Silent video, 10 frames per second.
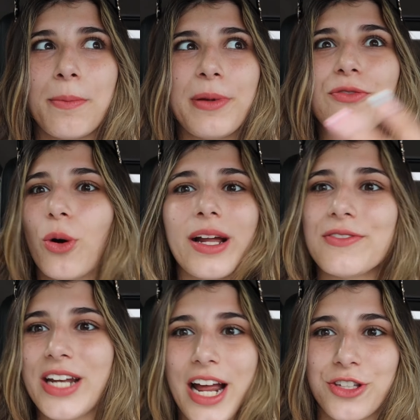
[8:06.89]
before I
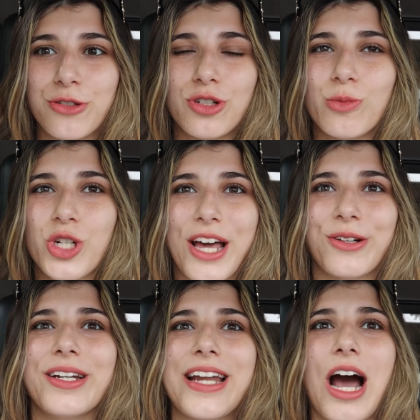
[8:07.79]
even had a YouTube
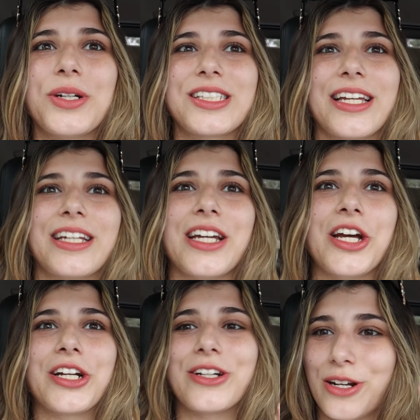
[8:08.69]
channel and now it's like
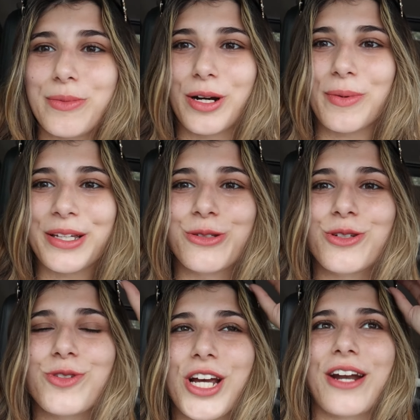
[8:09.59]
gonna be on my
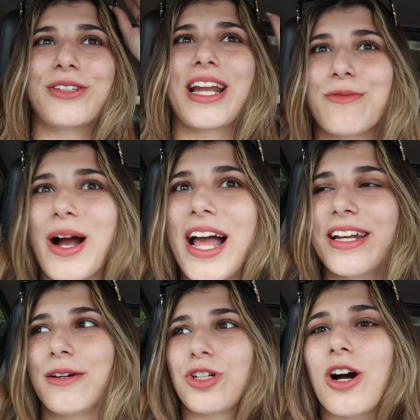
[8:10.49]
YouTube channel that I went
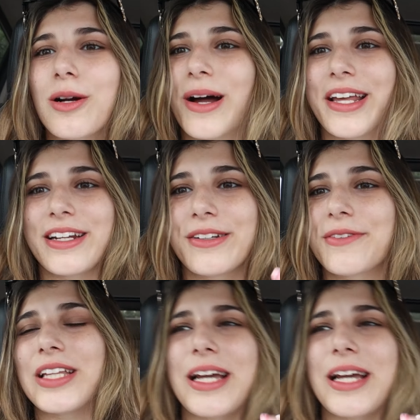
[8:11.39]
and I'll talk about it and I'll give